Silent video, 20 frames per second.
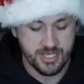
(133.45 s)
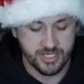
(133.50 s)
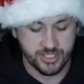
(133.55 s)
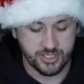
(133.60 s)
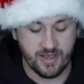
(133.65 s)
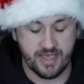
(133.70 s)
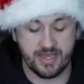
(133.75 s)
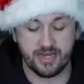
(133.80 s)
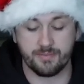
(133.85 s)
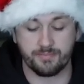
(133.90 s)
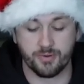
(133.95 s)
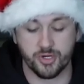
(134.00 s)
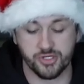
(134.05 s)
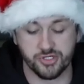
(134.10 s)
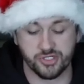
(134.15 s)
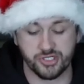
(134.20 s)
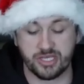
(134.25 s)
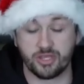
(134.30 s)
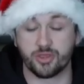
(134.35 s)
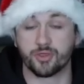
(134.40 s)
So I ended up
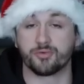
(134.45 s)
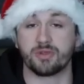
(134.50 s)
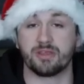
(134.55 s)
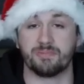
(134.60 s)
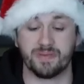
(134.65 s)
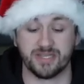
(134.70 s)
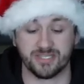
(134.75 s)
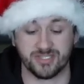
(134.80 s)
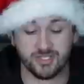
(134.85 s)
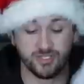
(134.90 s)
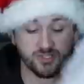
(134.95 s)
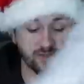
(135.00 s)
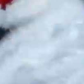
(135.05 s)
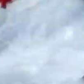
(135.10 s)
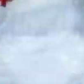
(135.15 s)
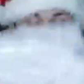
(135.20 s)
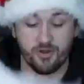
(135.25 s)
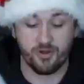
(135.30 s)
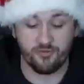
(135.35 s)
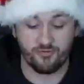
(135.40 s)
purchasing three pistols
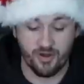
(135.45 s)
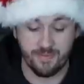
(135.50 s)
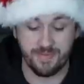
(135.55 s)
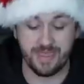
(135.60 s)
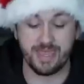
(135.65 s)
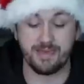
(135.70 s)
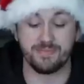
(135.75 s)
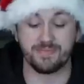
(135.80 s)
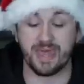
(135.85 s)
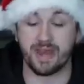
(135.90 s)
from him